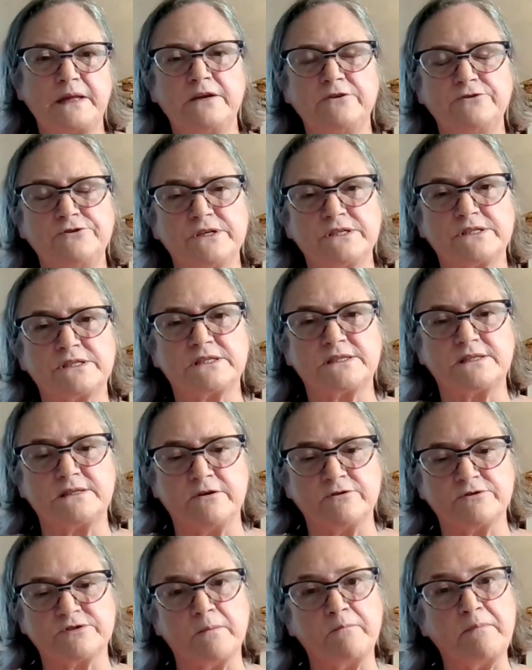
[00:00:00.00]

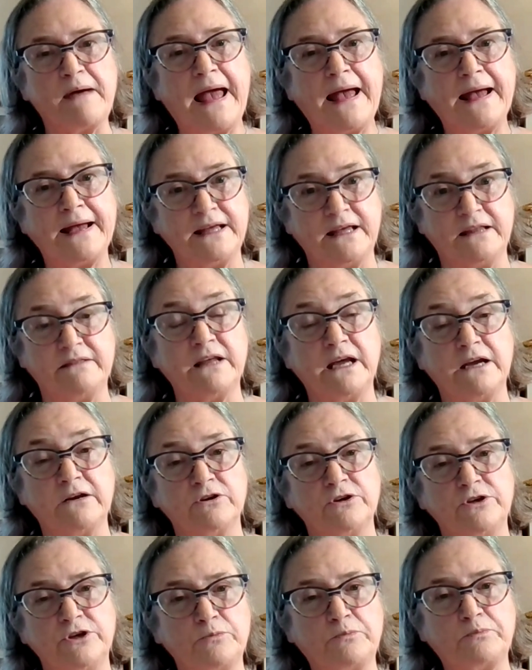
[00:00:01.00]
there's a bag in
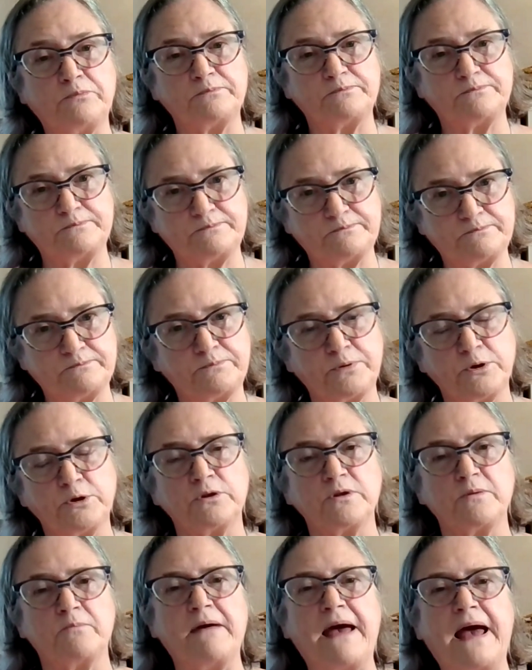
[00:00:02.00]
there and you
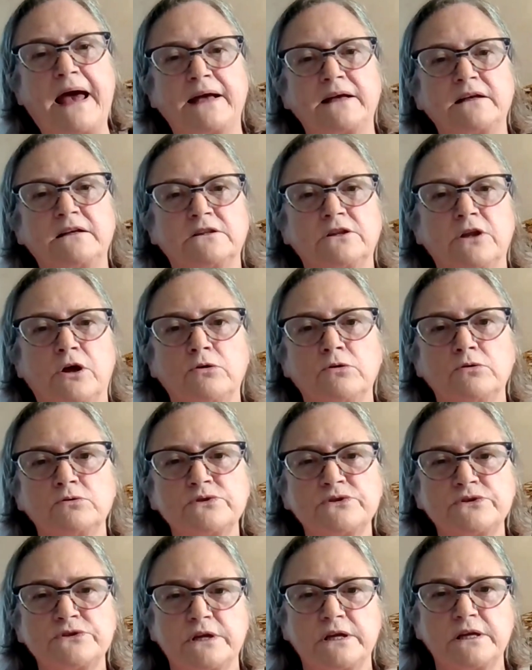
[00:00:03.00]
pull the bag
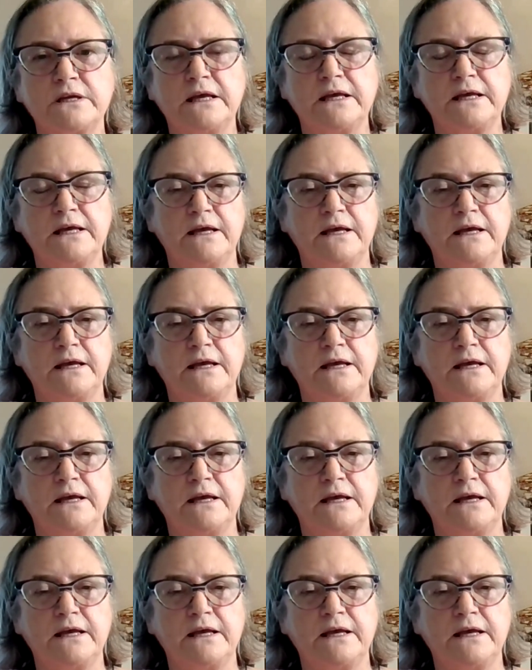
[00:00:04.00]
closed